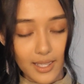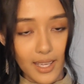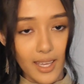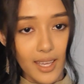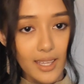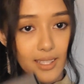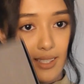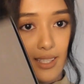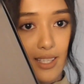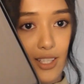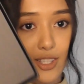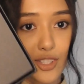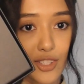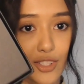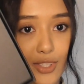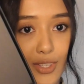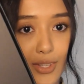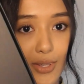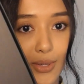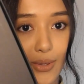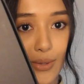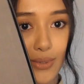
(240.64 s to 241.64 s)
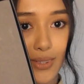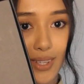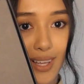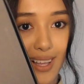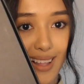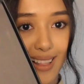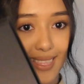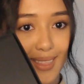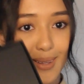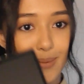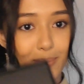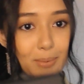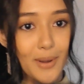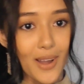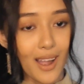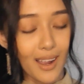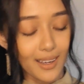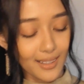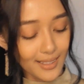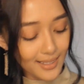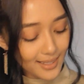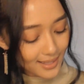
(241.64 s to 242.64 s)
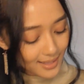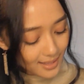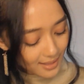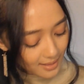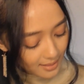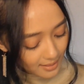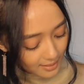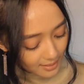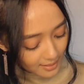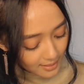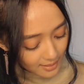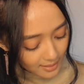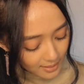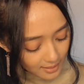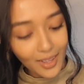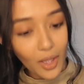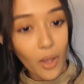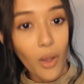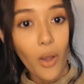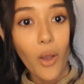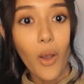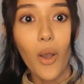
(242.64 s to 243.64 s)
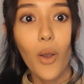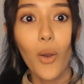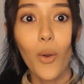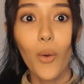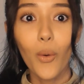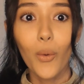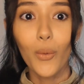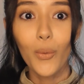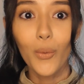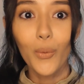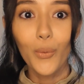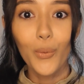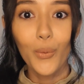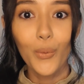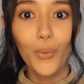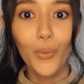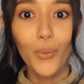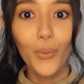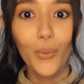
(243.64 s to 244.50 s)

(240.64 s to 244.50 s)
get into the box. Oh.